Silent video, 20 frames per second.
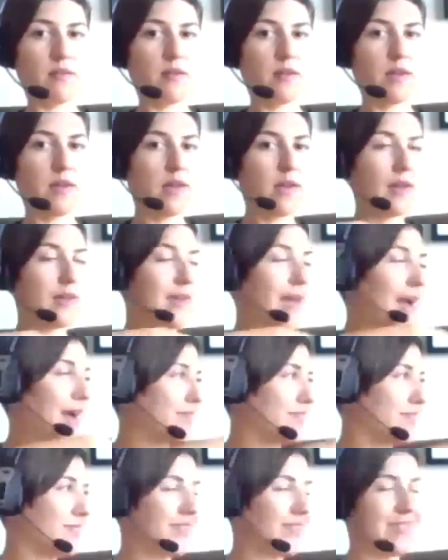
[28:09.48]
And
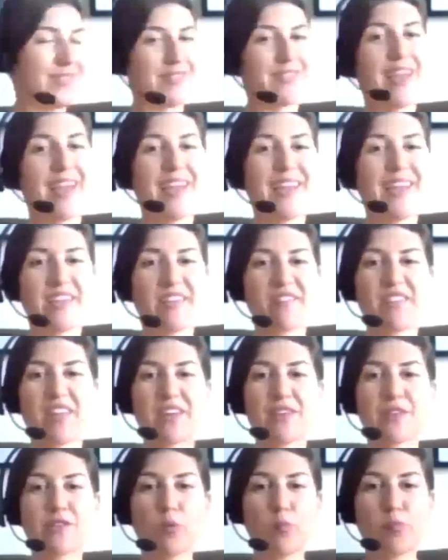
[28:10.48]
excellent. Okay, give that
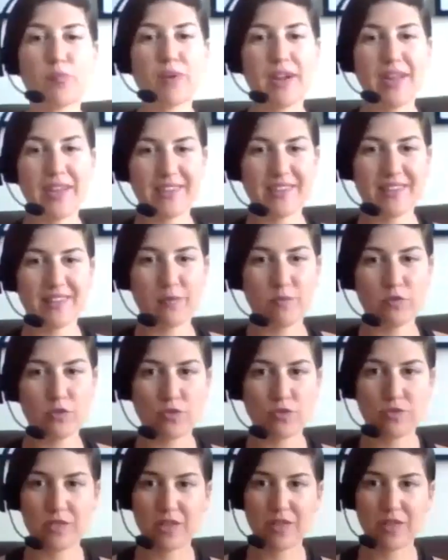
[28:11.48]
a little break, and then we'll
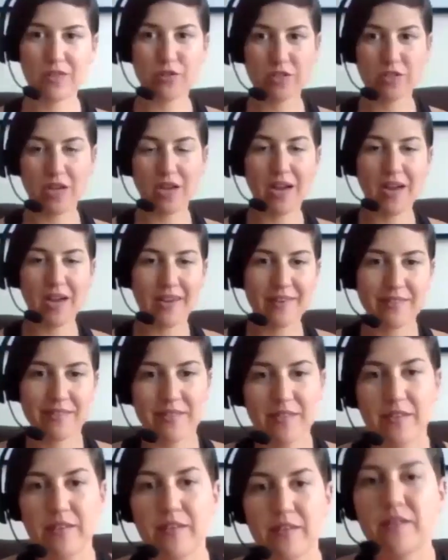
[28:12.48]
do the other side.
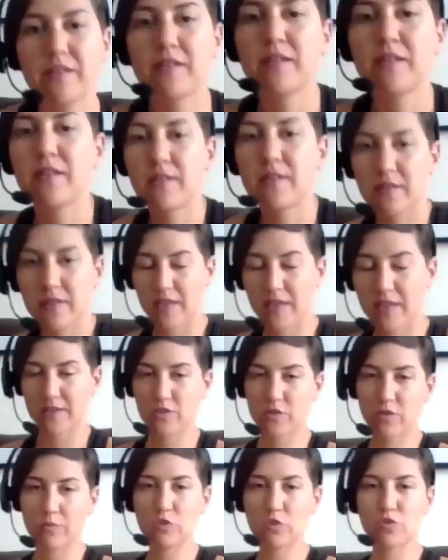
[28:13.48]
Okay,
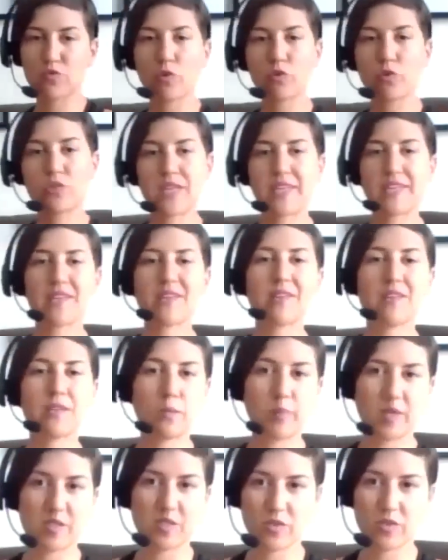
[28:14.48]
so I'm just rotating a
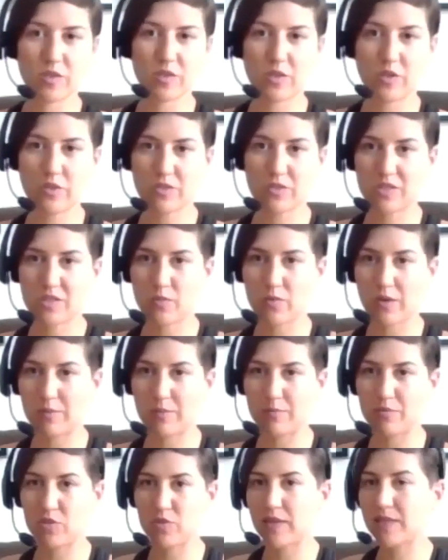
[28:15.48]
little bit so that you can see what I'm
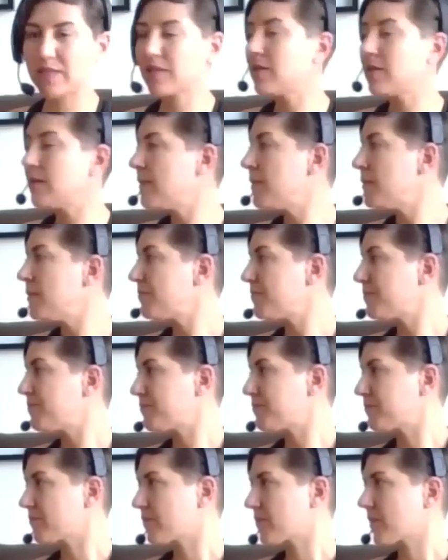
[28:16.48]
doing.
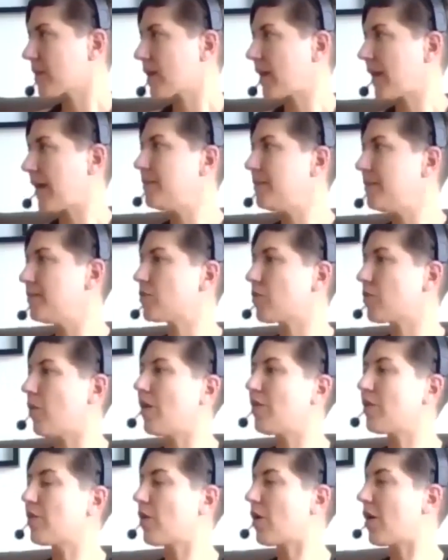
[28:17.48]
Okay, so
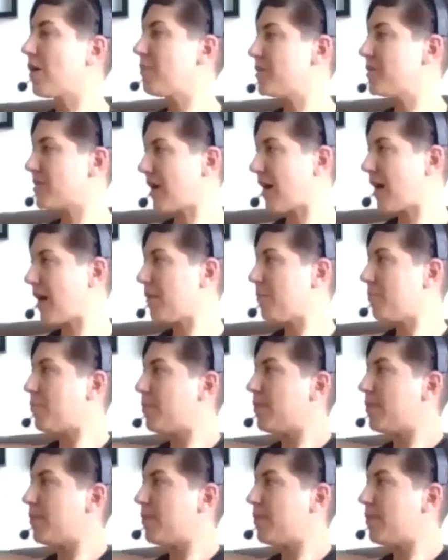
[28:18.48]
other arm is up.